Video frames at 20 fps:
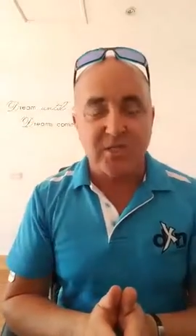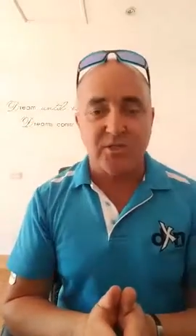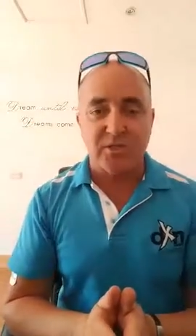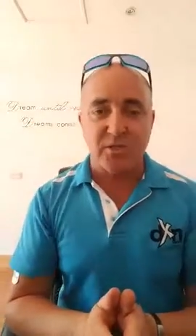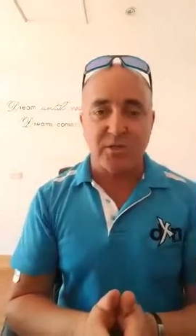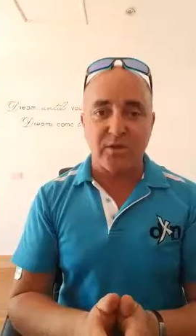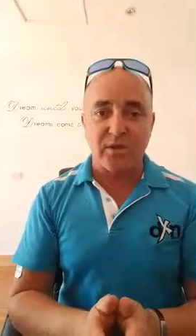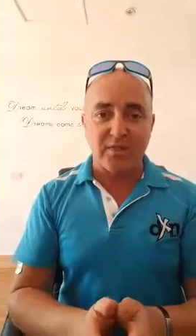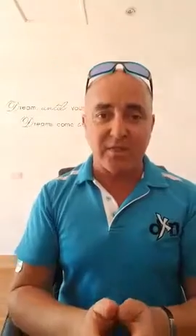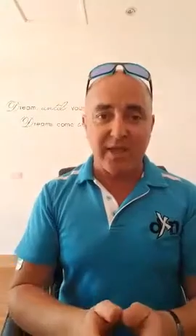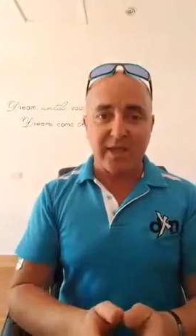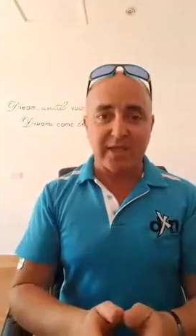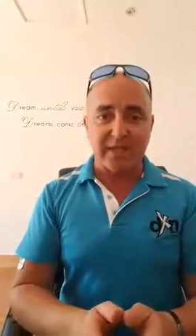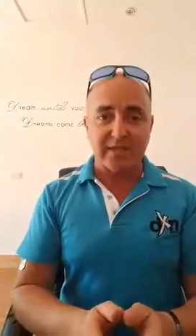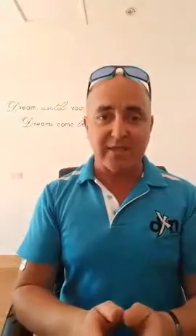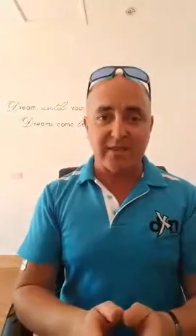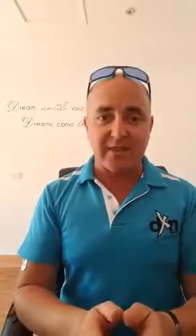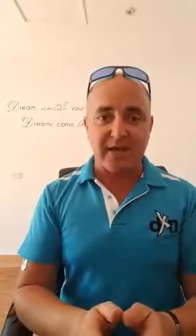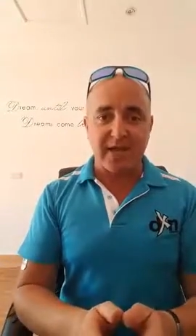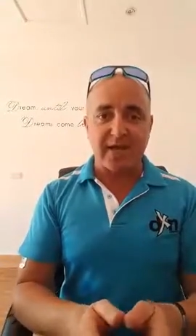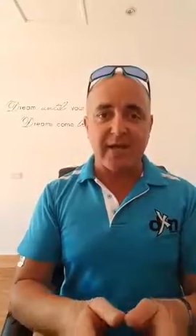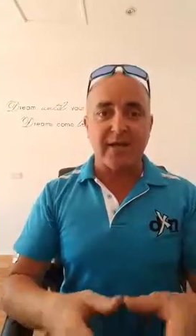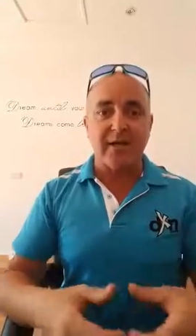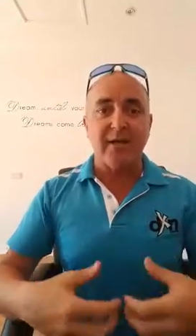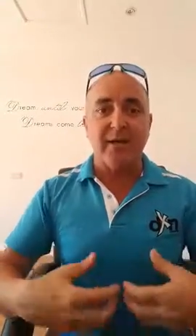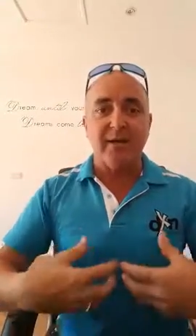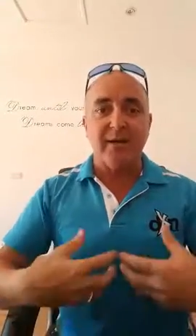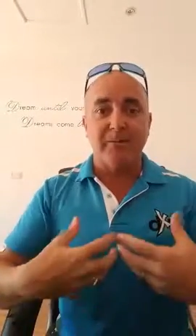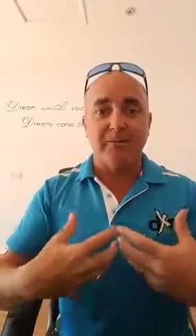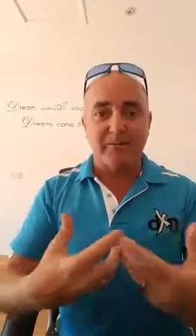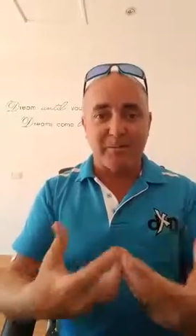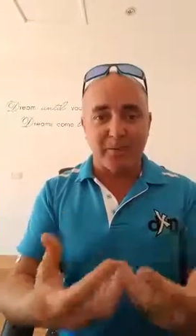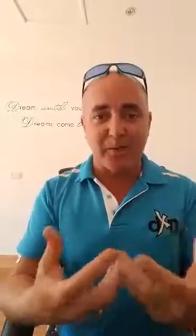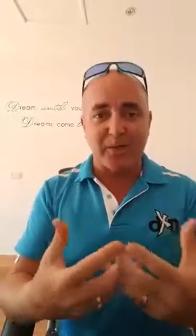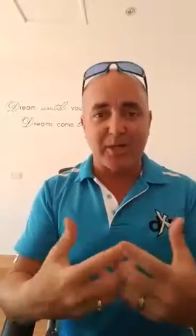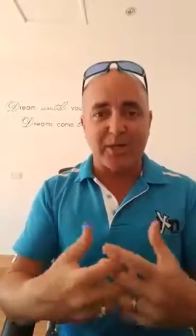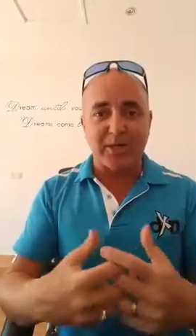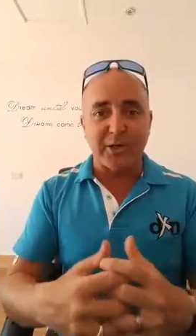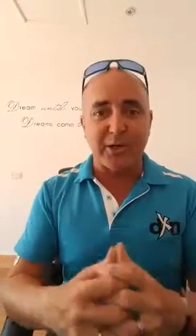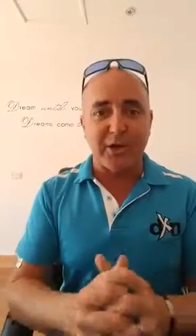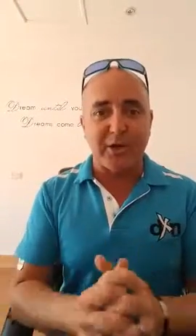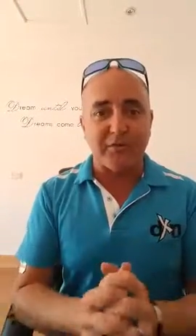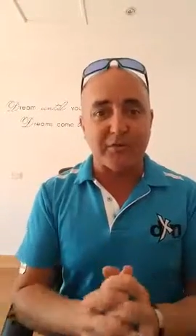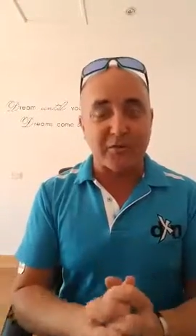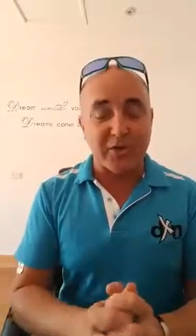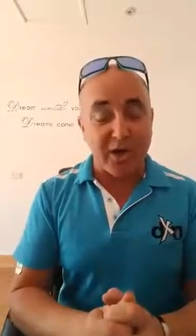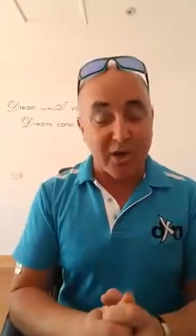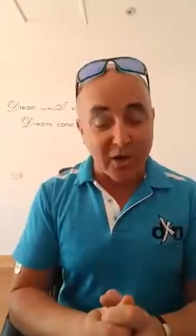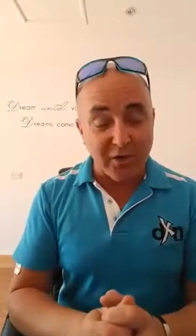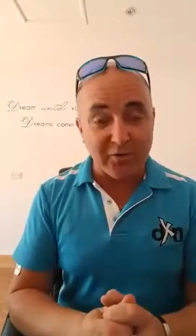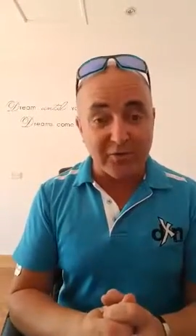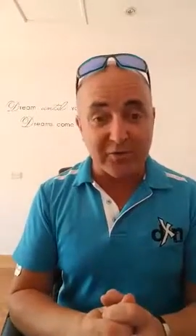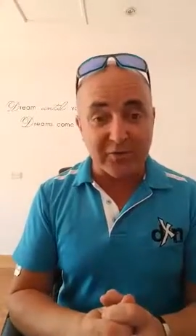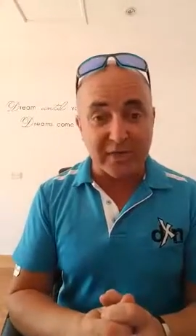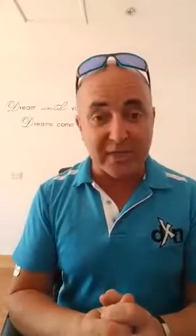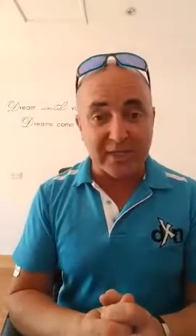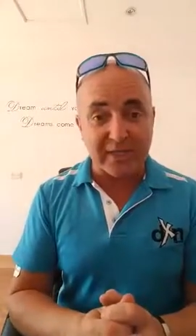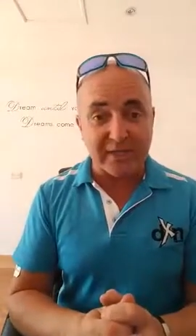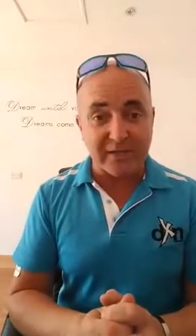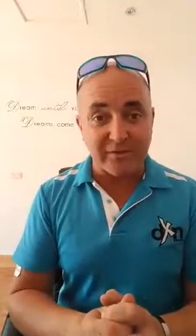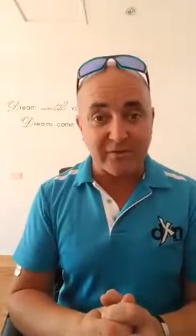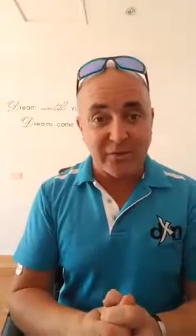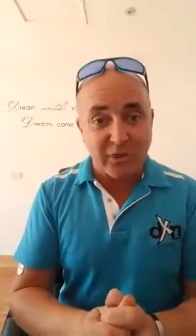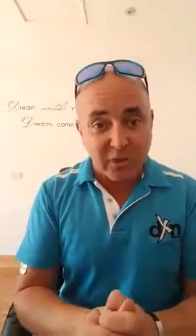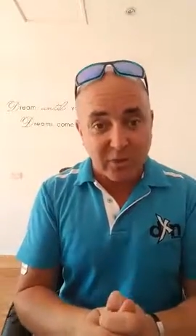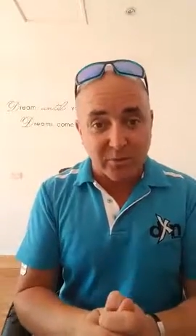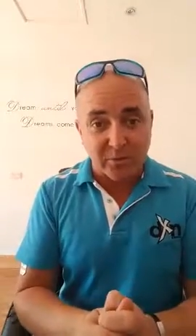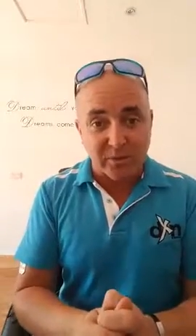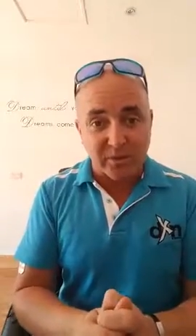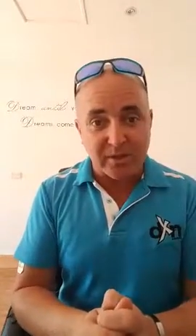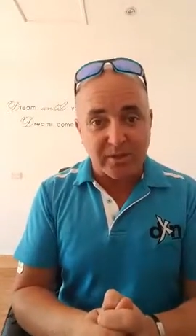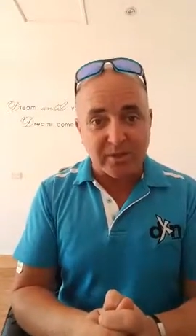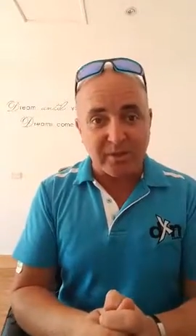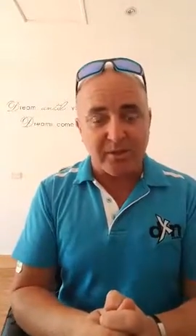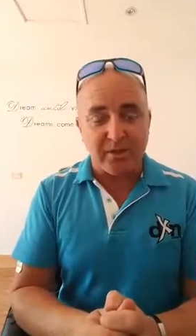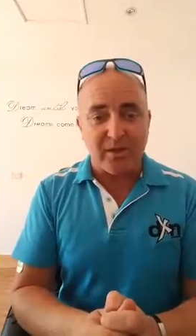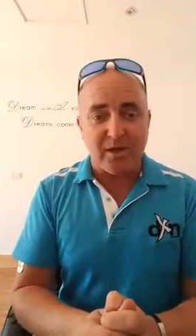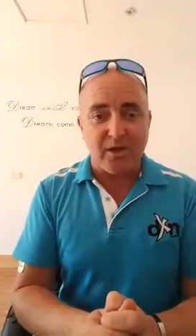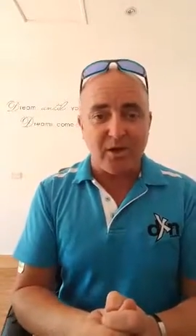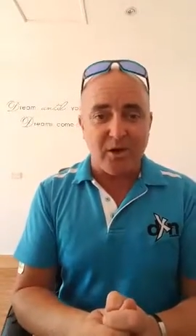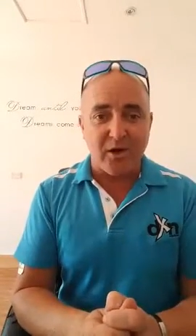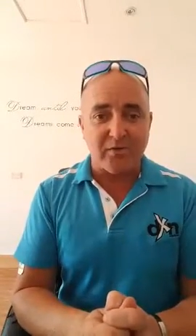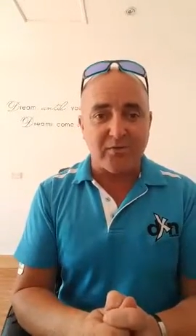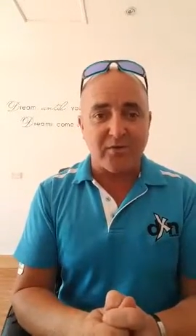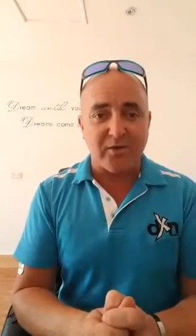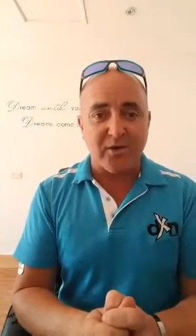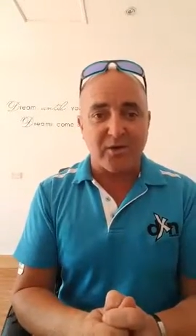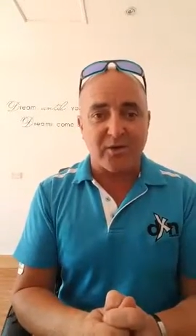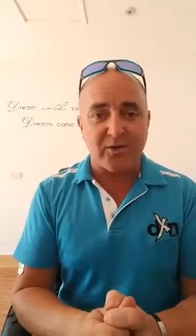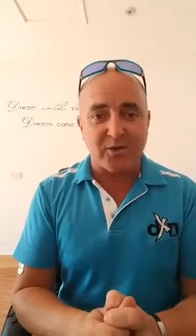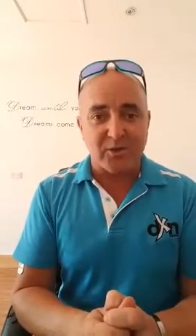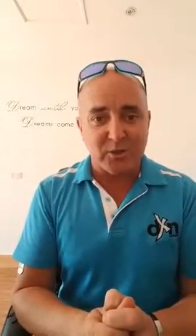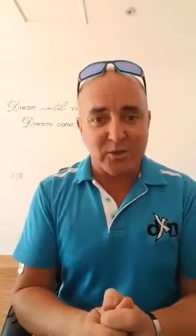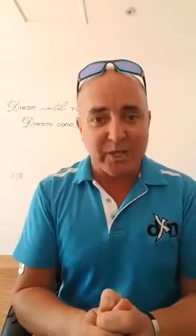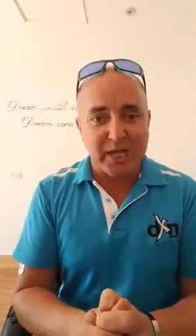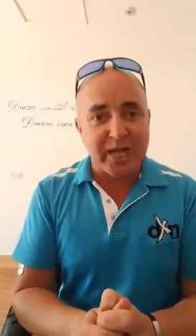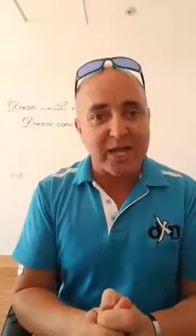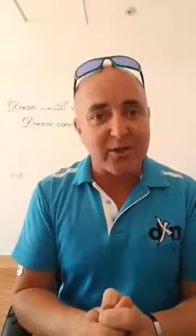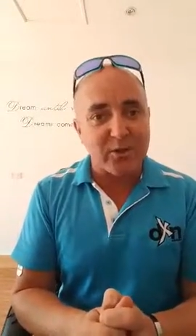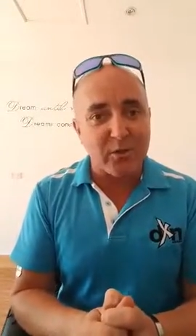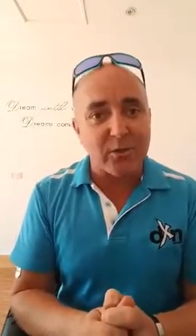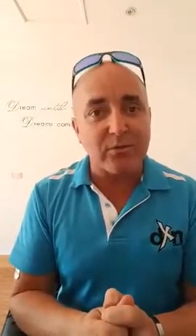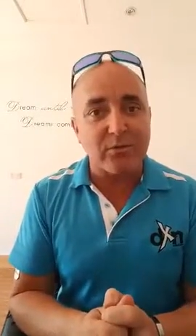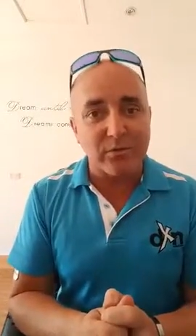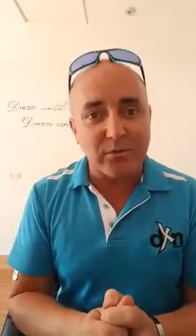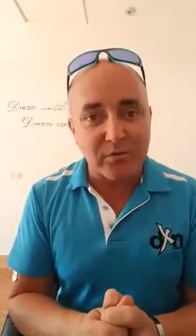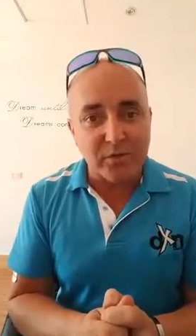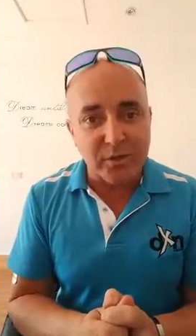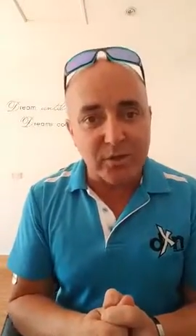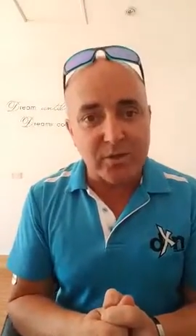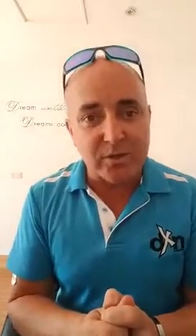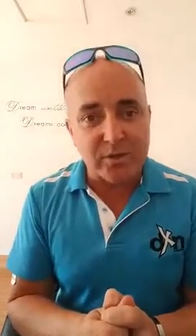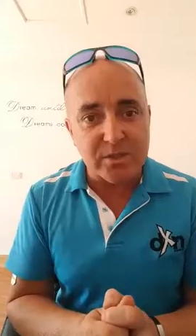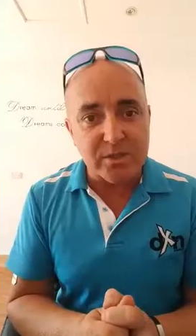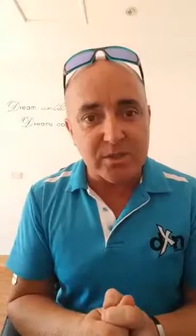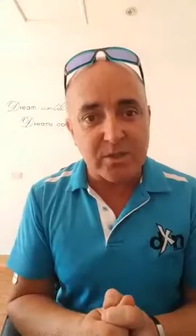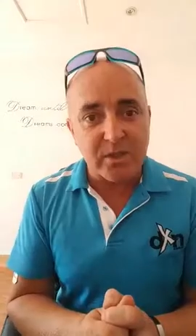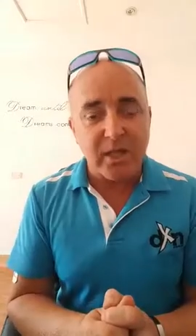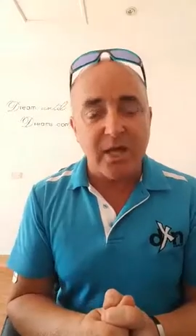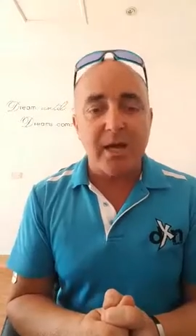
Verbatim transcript: so that they can then put in an offer and hopefully give you an offer you cannot refuse.